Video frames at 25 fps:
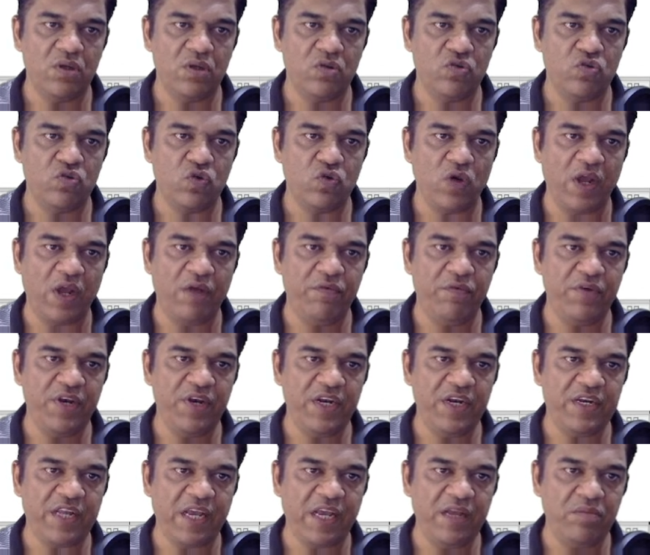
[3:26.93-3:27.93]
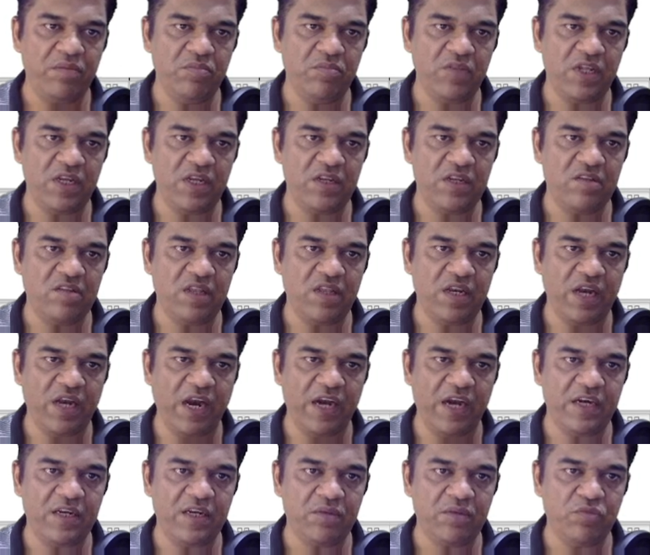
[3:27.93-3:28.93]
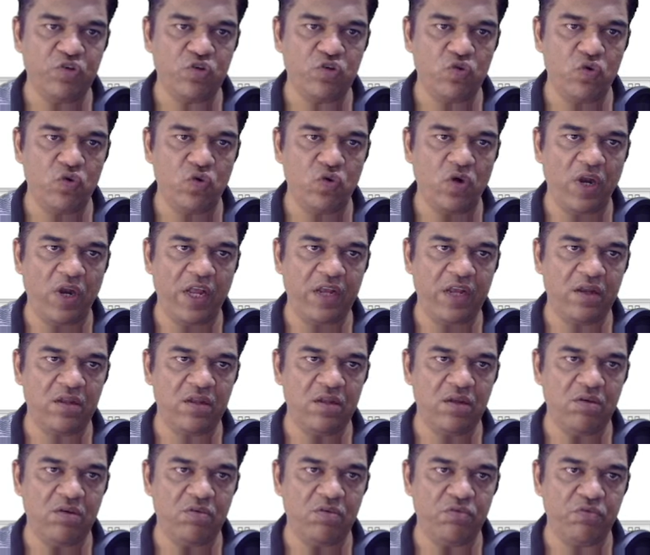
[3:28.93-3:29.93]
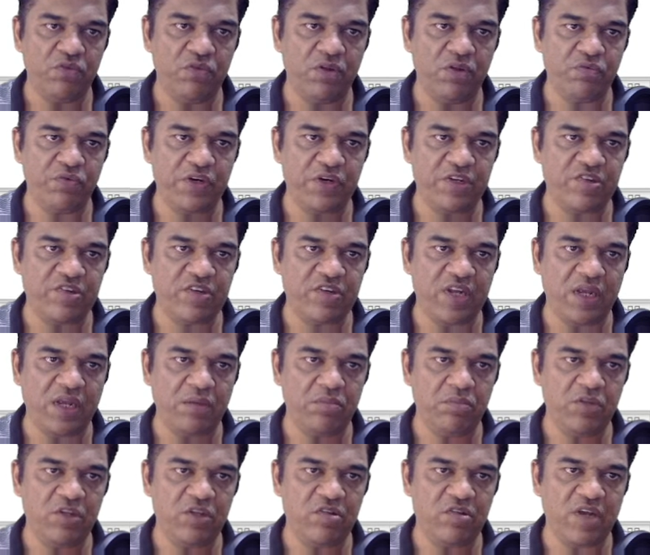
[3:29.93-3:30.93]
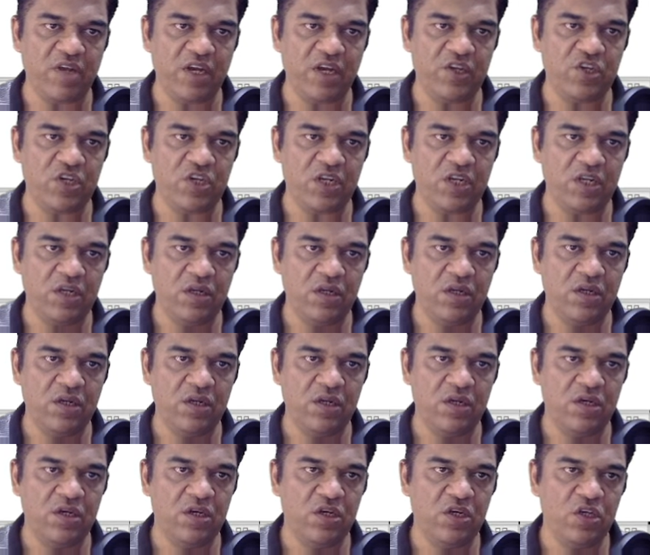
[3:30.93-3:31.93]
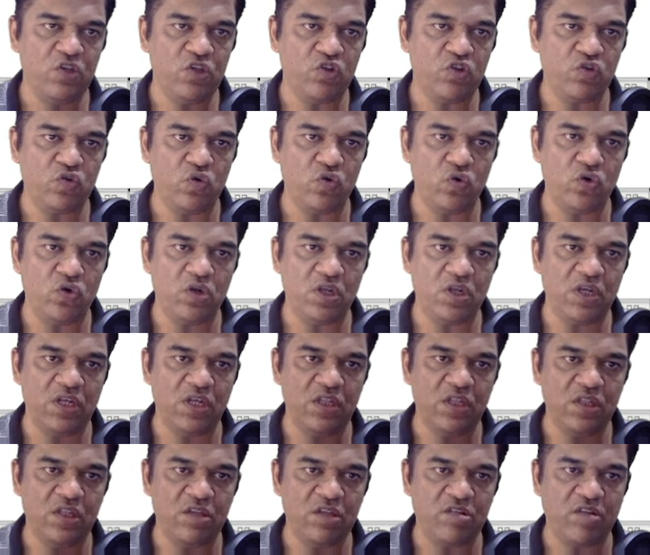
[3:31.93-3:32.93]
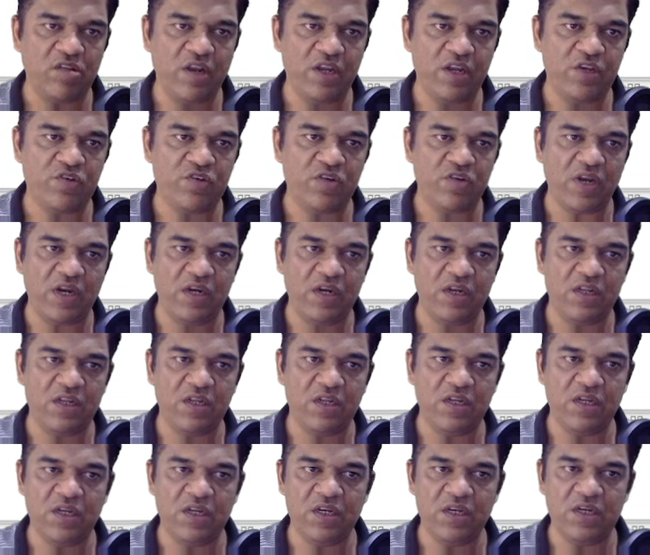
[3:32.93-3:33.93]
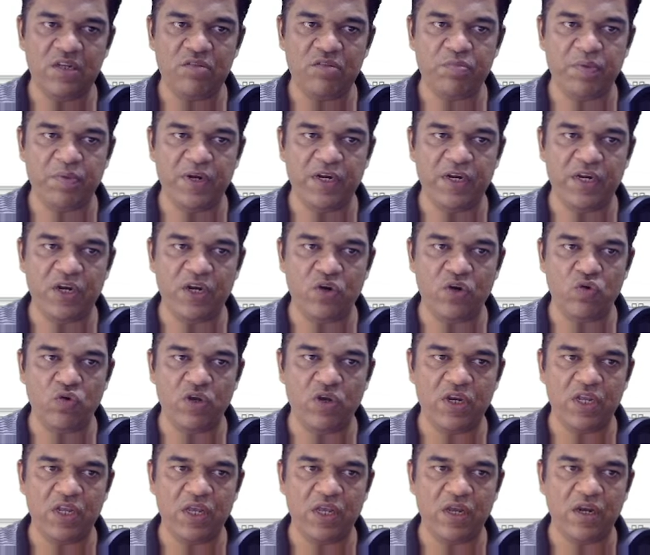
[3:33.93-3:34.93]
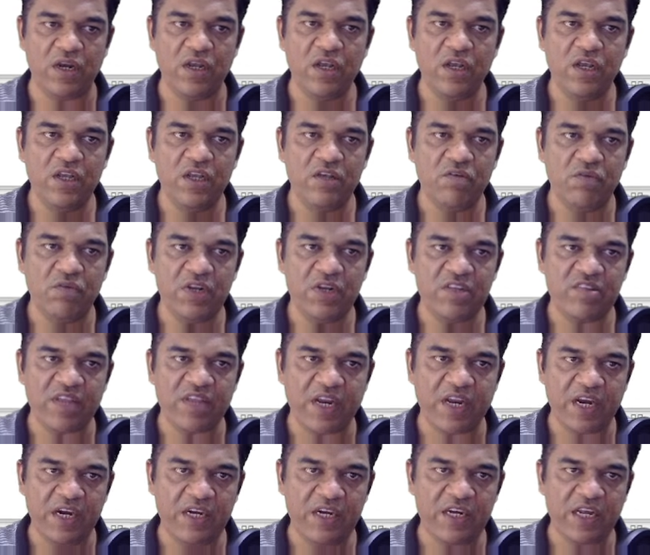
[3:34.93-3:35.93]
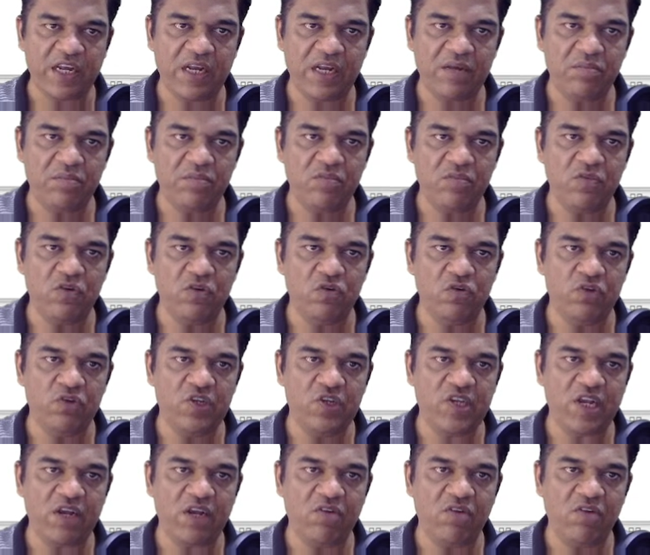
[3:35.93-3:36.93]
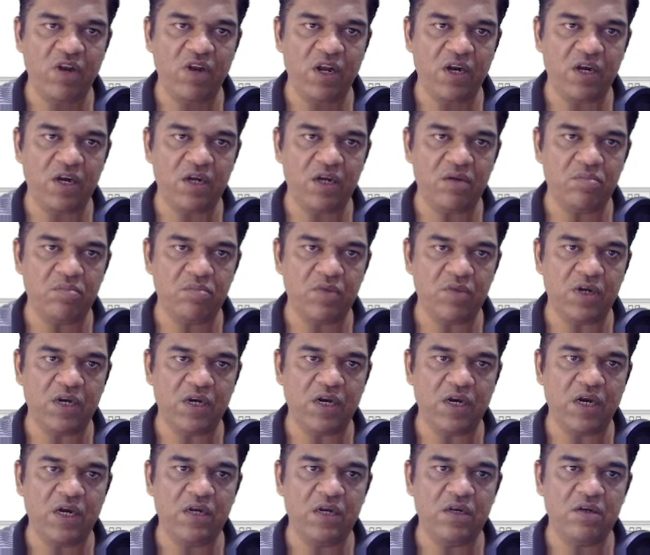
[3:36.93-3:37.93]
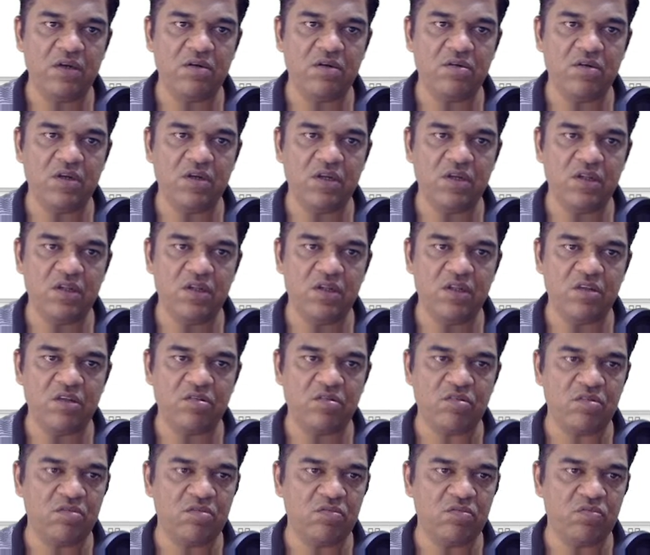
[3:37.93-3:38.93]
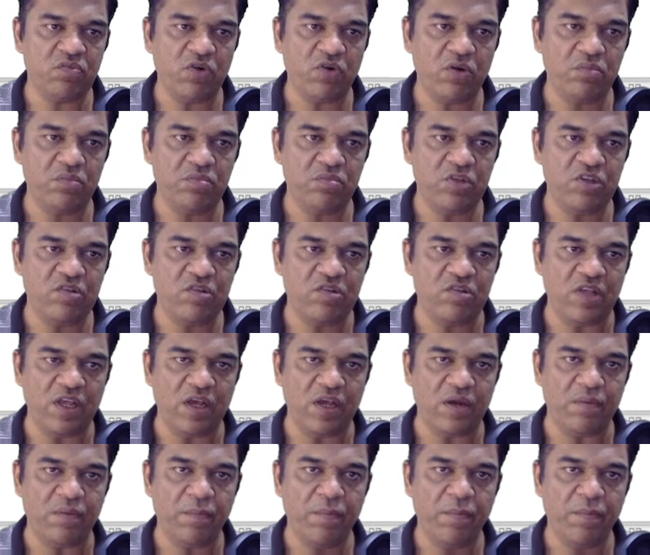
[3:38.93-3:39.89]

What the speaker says: So every time there is an item stored, like the first time this Ajay is stored in this list and it is printed over here. When second time Vijay will come and this from this here.